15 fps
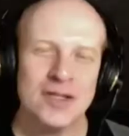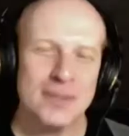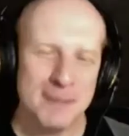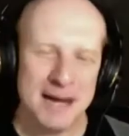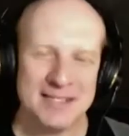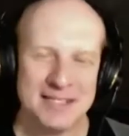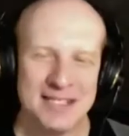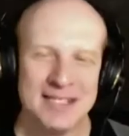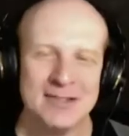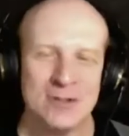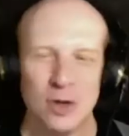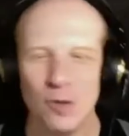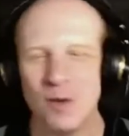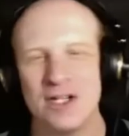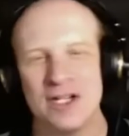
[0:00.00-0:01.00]
in the backseat,
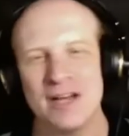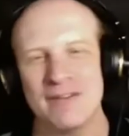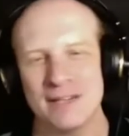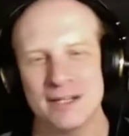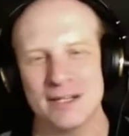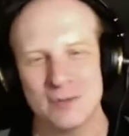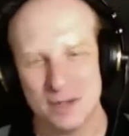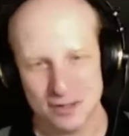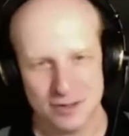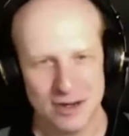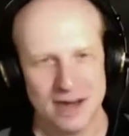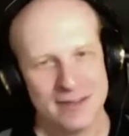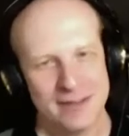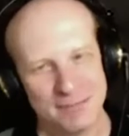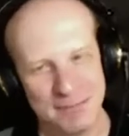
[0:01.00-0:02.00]
don't watch Netflix while you're
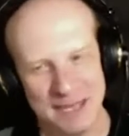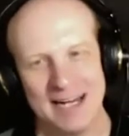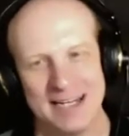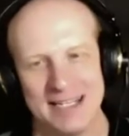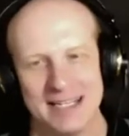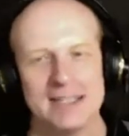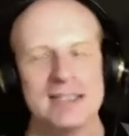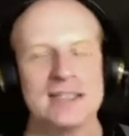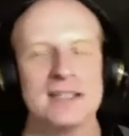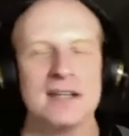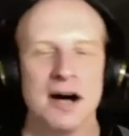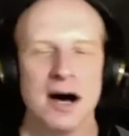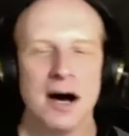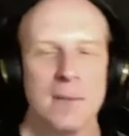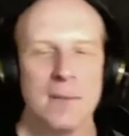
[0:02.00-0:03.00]
driving. Bad idea.
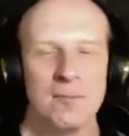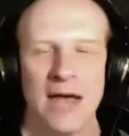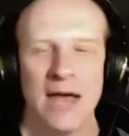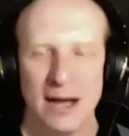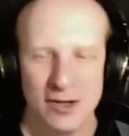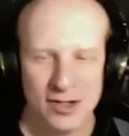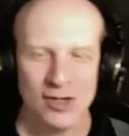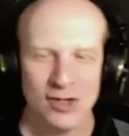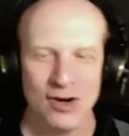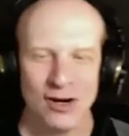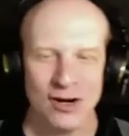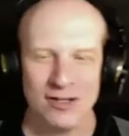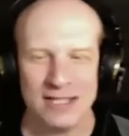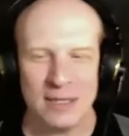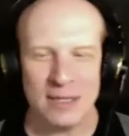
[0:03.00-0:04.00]
Um, exactly. House of
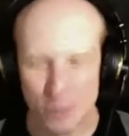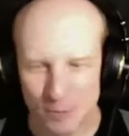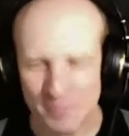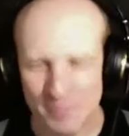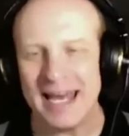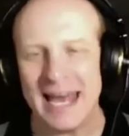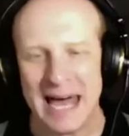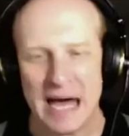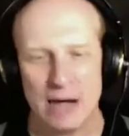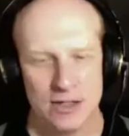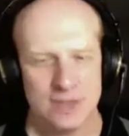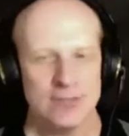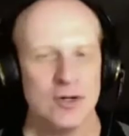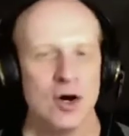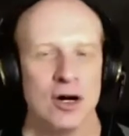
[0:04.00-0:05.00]
Cards, it would be a House
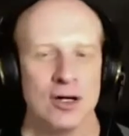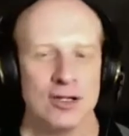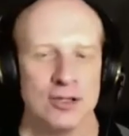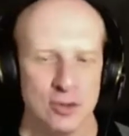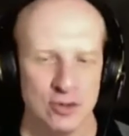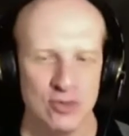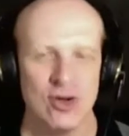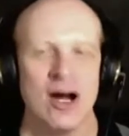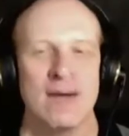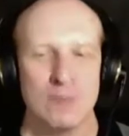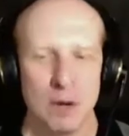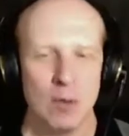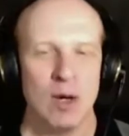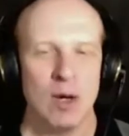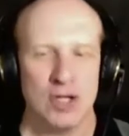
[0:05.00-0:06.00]
of Cards to drive
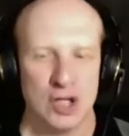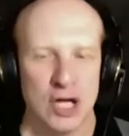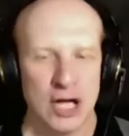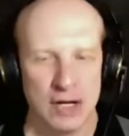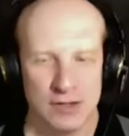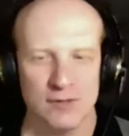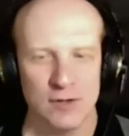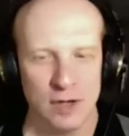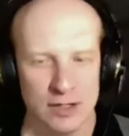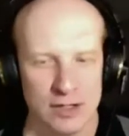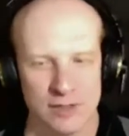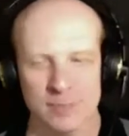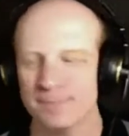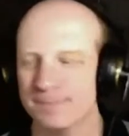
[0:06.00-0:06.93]
while watching House of Cards.